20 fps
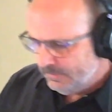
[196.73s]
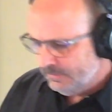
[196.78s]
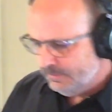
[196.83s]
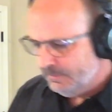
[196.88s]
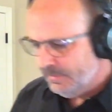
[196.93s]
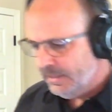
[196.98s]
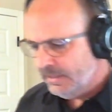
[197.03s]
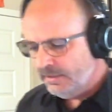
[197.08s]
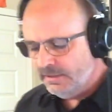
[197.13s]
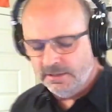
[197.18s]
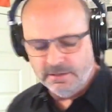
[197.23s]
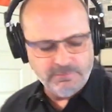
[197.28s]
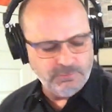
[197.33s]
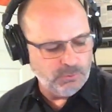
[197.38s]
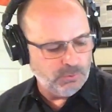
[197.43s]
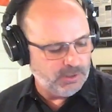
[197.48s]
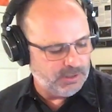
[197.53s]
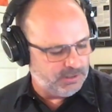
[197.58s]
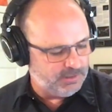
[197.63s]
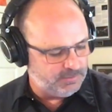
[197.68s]
Man, you never
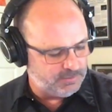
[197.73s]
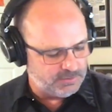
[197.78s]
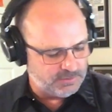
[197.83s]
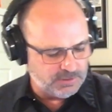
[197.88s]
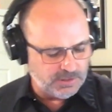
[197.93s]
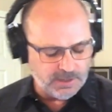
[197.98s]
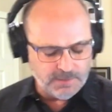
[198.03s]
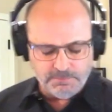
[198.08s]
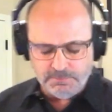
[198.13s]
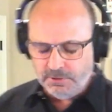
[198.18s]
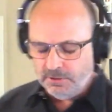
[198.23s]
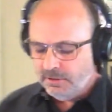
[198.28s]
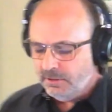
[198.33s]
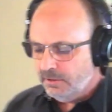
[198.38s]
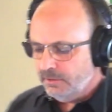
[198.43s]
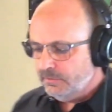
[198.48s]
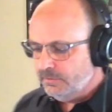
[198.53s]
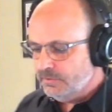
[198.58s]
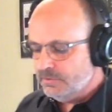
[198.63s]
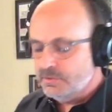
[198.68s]
want to hit the stop
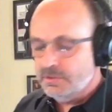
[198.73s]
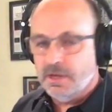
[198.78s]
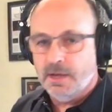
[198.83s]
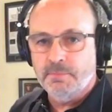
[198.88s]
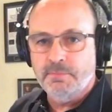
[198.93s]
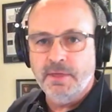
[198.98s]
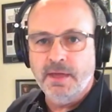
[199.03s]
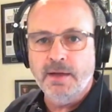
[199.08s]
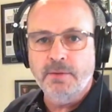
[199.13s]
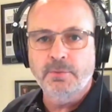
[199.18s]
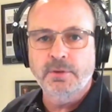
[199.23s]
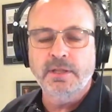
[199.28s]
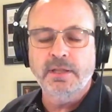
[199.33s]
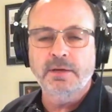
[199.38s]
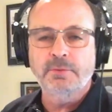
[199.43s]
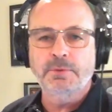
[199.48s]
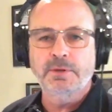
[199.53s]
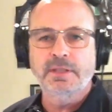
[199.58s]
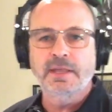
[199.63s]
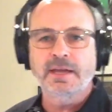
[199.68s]
bar to stop that
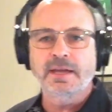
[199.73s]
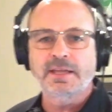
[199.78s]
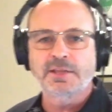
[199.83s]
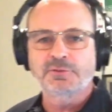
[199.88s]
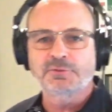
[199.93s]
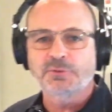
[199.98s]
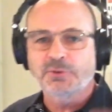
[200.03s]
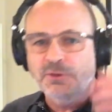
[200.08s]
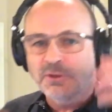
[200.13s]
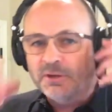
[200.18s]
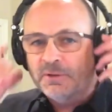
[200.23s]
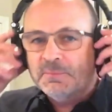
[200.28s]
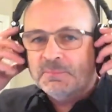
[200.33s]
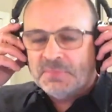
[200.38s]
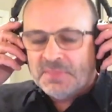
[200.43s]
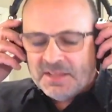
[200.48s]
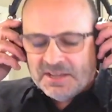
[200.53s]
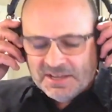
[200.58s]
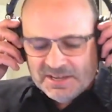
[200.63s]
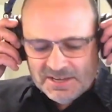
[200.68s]
when that gets rolling.
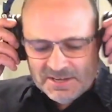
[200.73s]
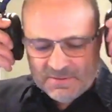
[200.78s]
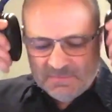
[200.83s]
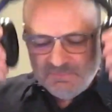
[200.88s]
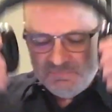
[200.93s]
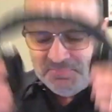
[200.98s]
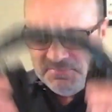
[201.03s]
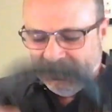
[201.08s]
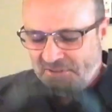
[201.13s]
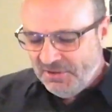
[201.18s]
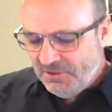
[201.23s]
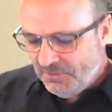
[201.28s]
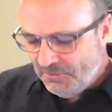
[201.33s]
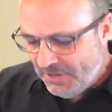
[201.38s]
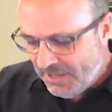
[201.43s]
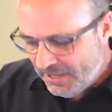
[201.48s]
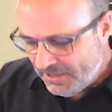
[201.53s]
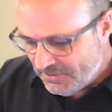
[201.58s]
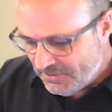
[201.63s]
Okay,